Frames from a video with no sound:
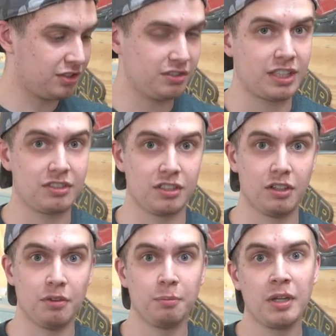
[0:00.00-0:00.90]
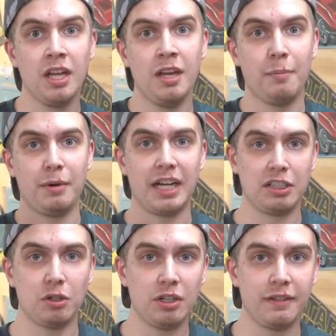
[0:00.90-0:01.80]
just like so. But I
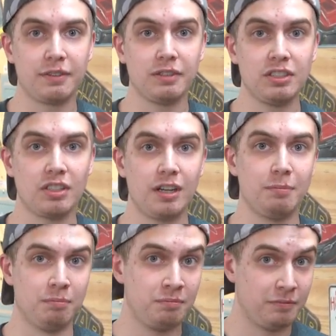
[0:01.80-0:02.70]
don't have a resaw